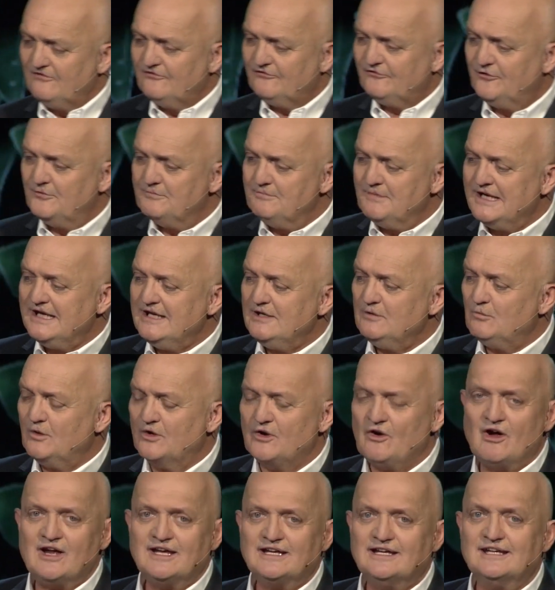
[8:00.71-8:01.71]
For me,
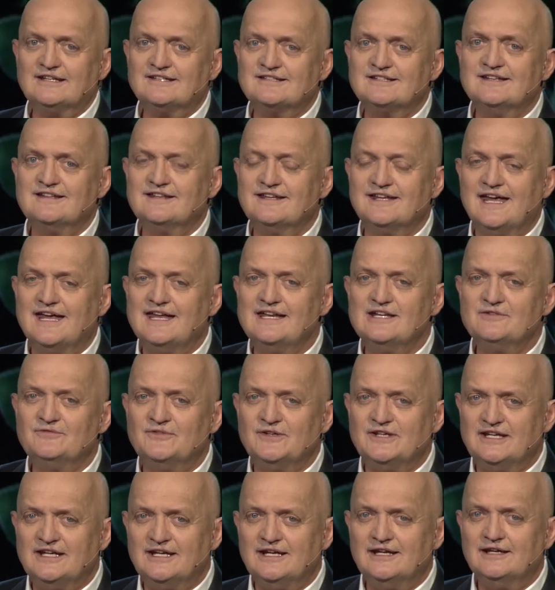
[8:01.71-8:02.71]
when I get to the end
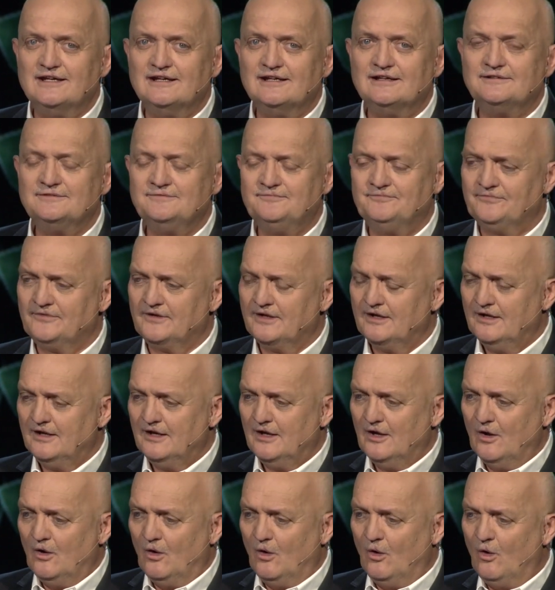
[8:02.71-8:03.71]
of a year,
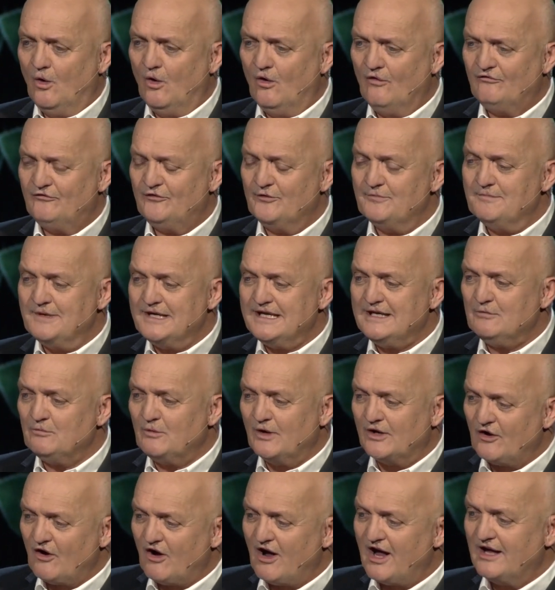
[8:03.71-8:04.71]
or for me,
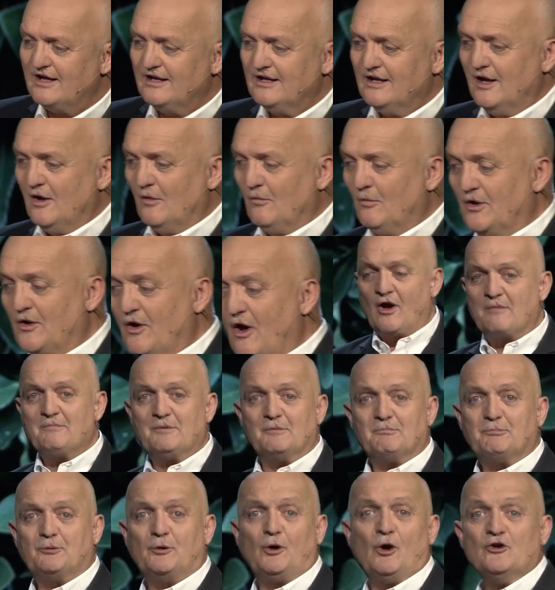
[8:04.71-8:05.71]
when I'm
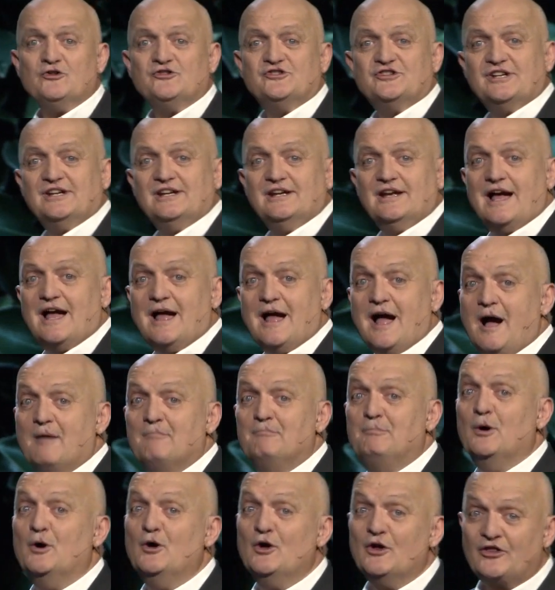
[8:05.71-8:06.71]
approaching a
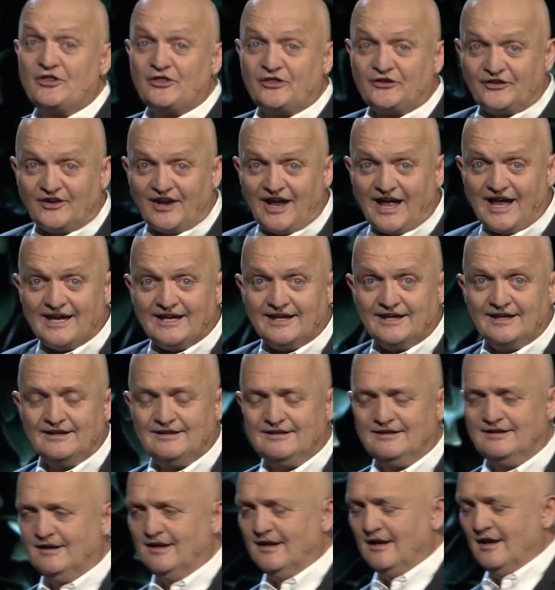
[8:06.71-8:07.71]
birthday,
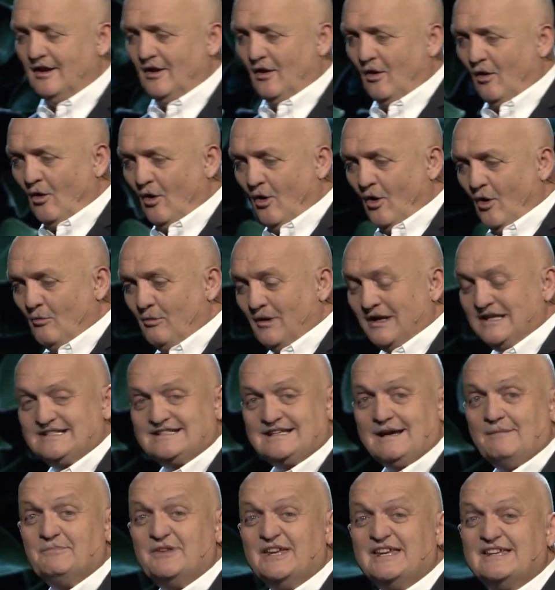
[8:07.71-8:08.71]
or when
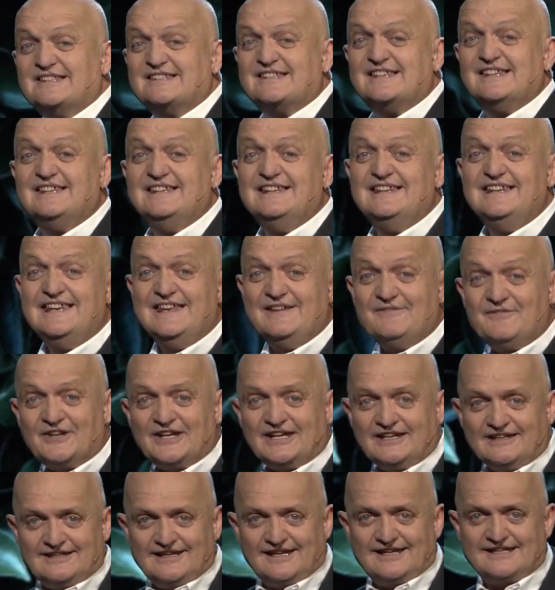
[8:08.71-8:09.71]
something
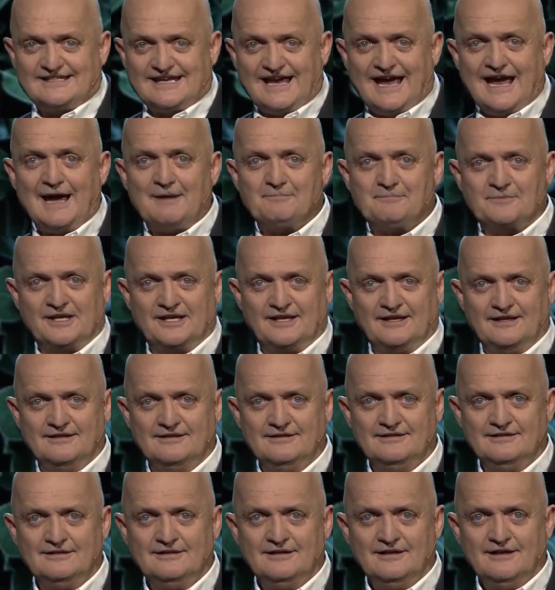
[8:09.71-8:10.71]
significant is happening,
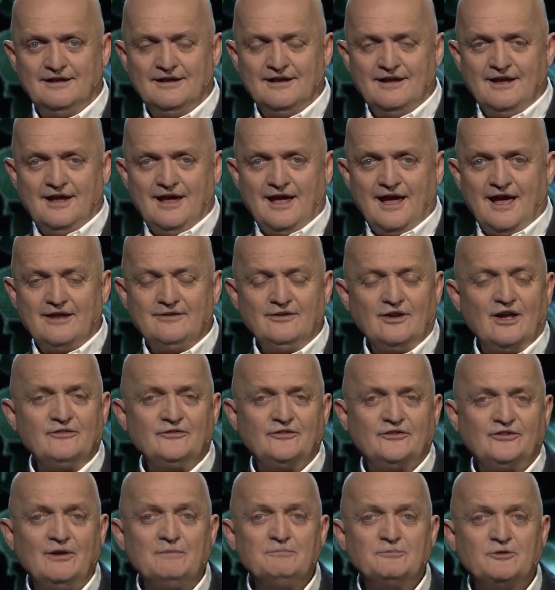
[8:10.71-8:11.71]

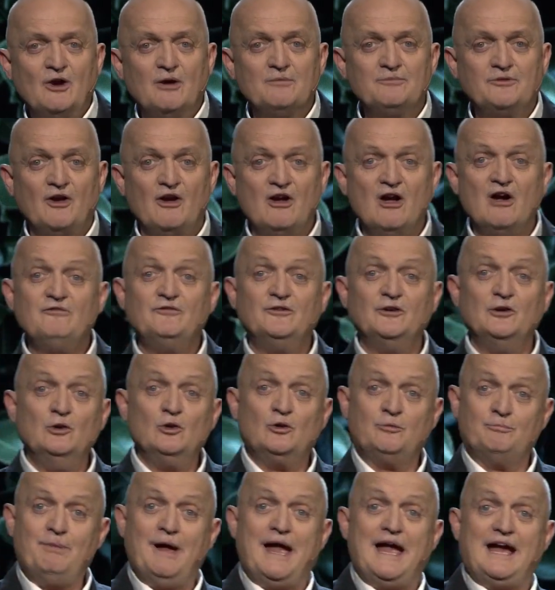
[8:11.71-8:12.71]
and sometimes I often
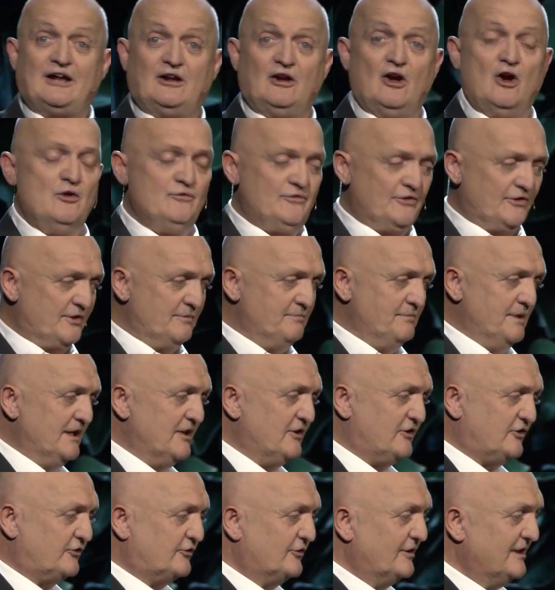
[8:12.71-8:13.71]
look back over the
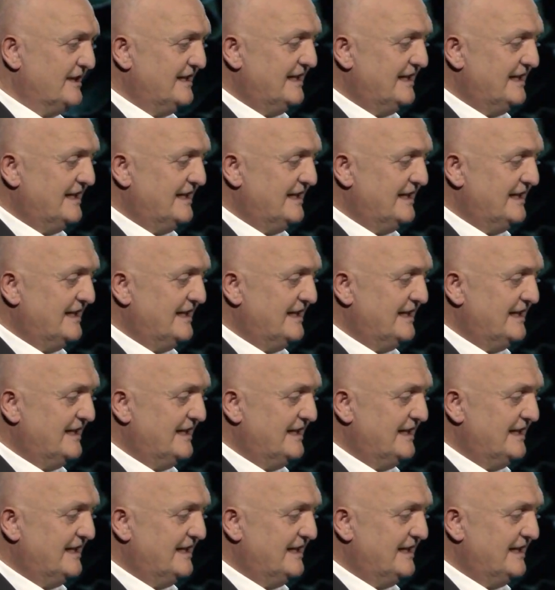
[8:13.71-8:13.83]
ministry